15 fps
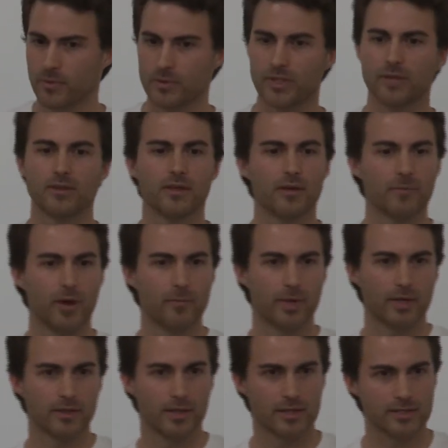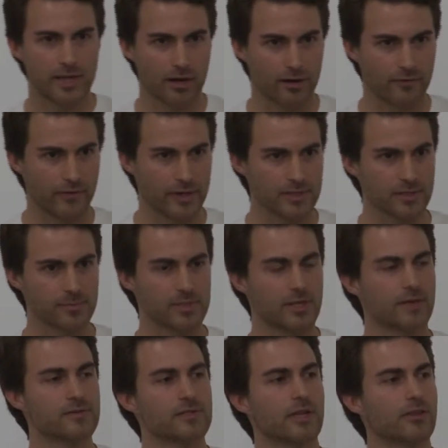they think about making that sacrifice
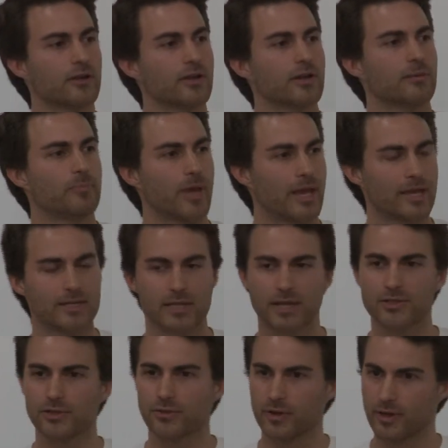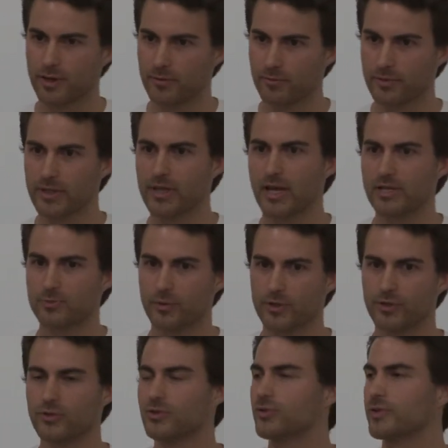themselves, then they're going to pay attention. They're going to realize what
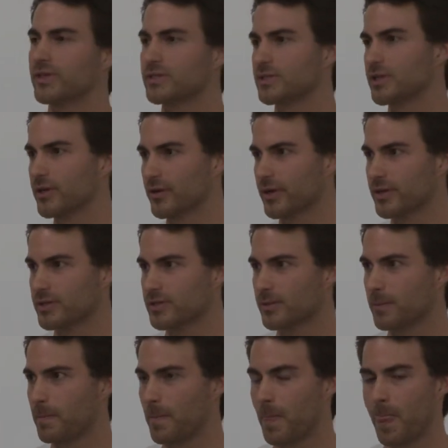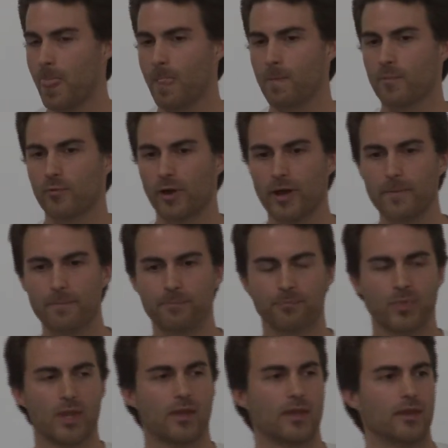you're doing is serious, right?
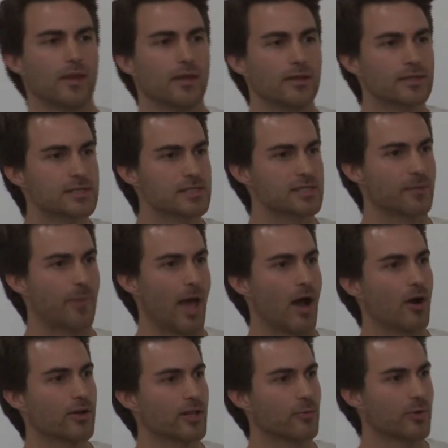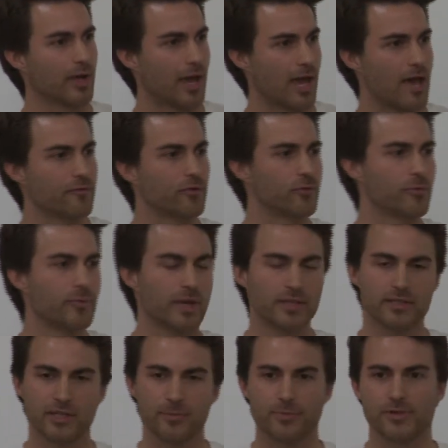And this is the power that we have when we make
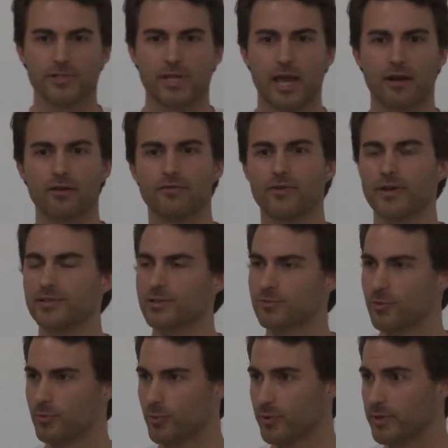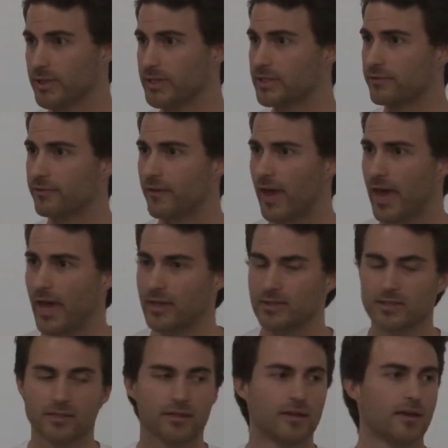deeper sacrifices, when we're willing to
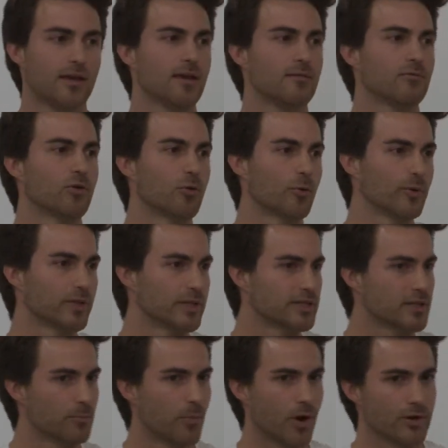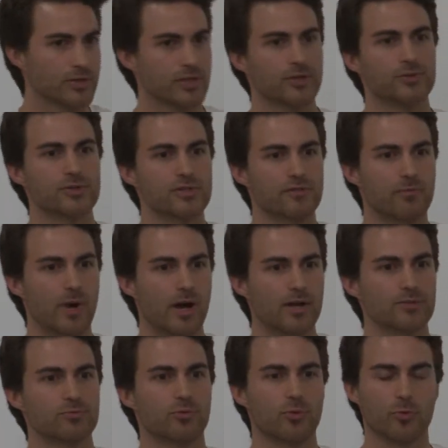fast, when we're willing to march hundreds of
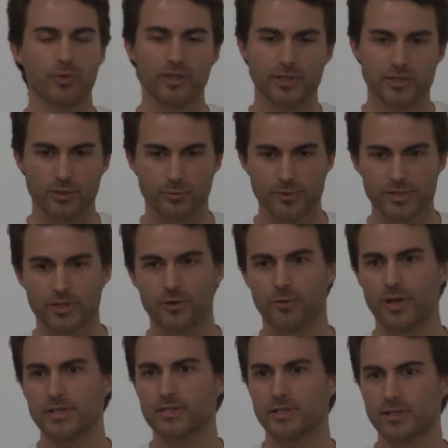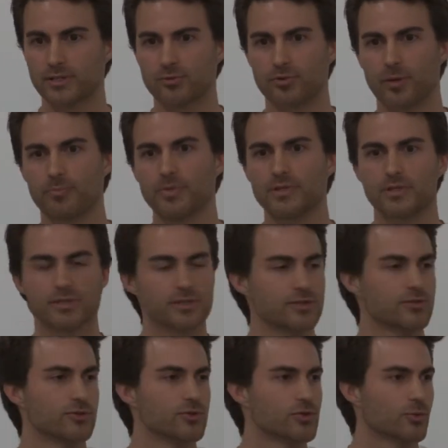miles, when we're willing to risk arrest and disrupt business
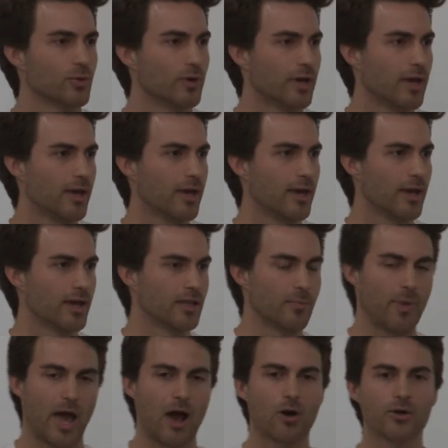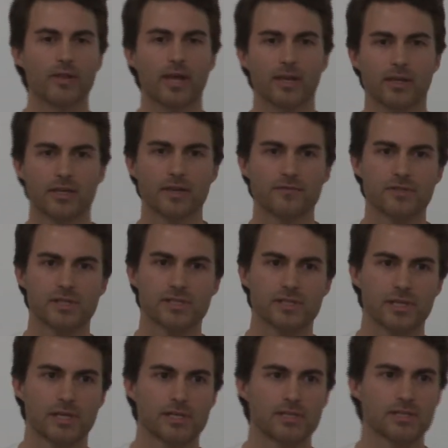as usual. And the power that it gives
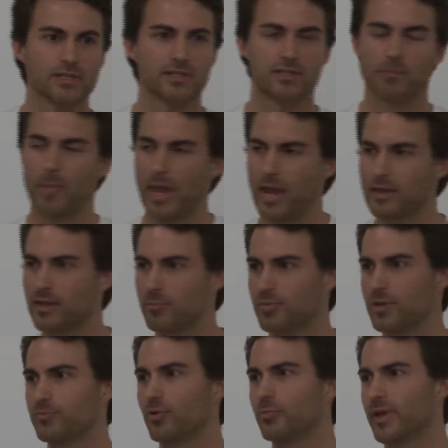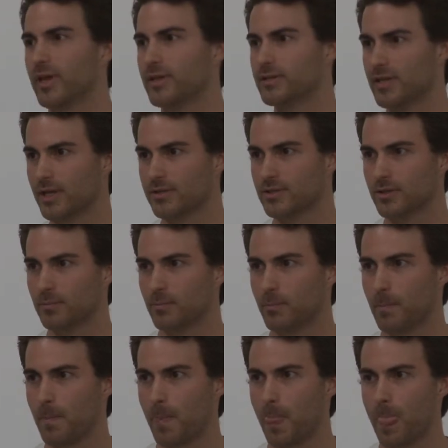us is to demand that people pay attention,
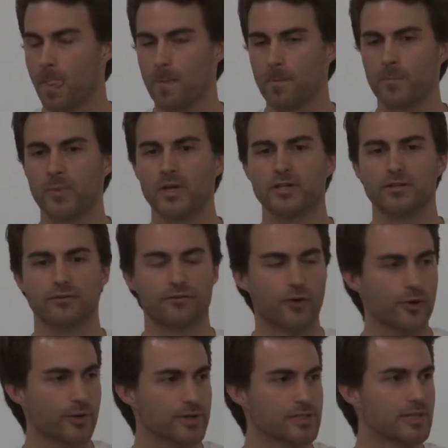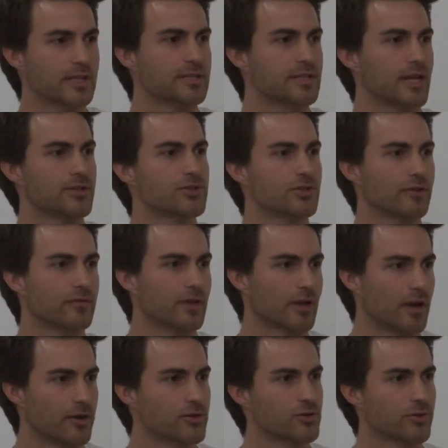to focus the attention of the
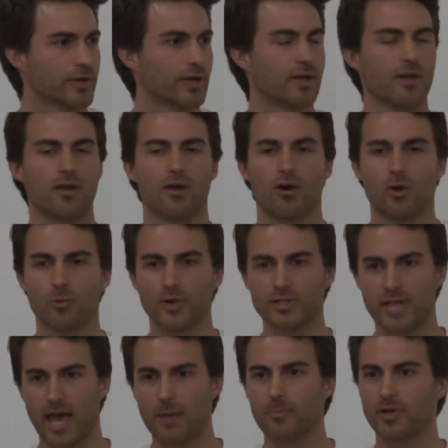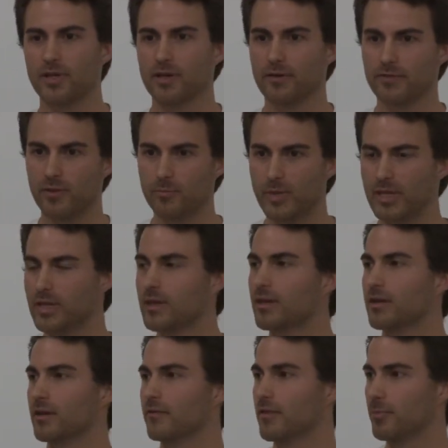country on what's happening, of the media
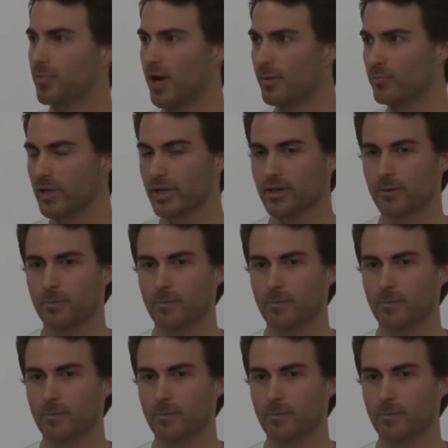and of the public.